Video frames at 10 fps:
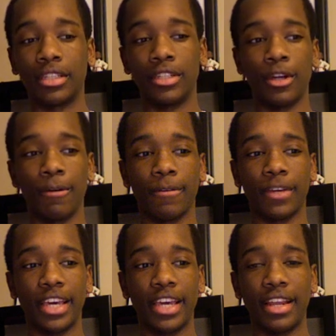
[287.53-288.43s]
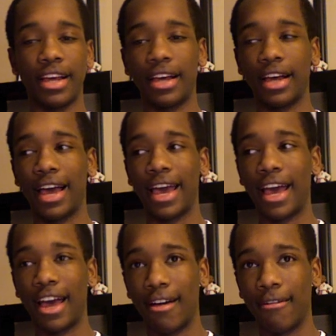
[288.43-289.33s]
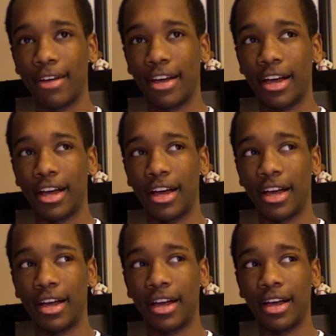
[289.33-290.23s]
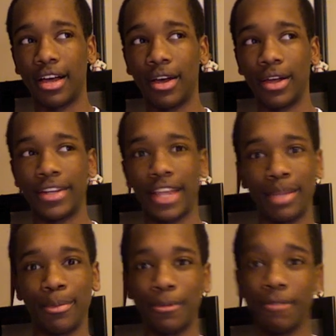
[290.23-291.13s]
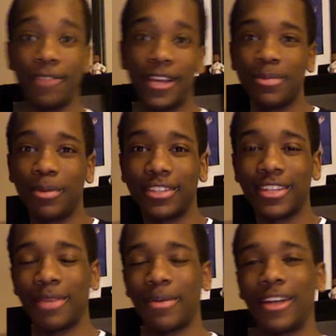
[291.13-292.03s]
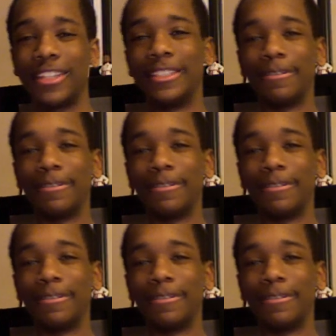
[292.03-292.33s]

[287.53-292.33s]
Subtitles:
Don't forget, I have Daily Booth and Facebook to tell you about.